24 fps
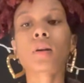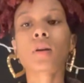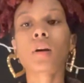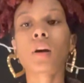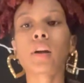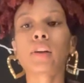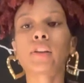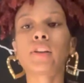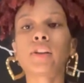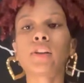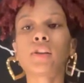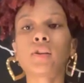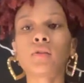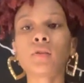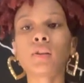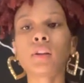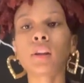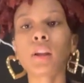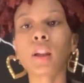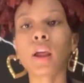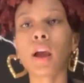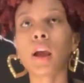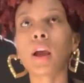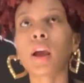a cute
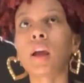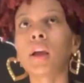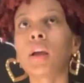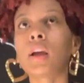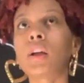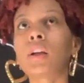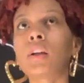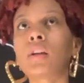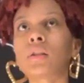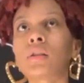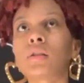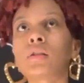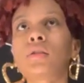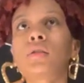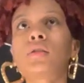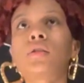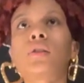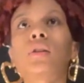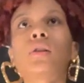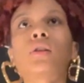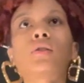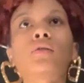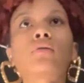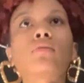like you
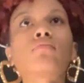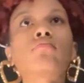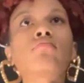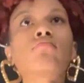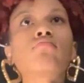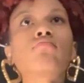know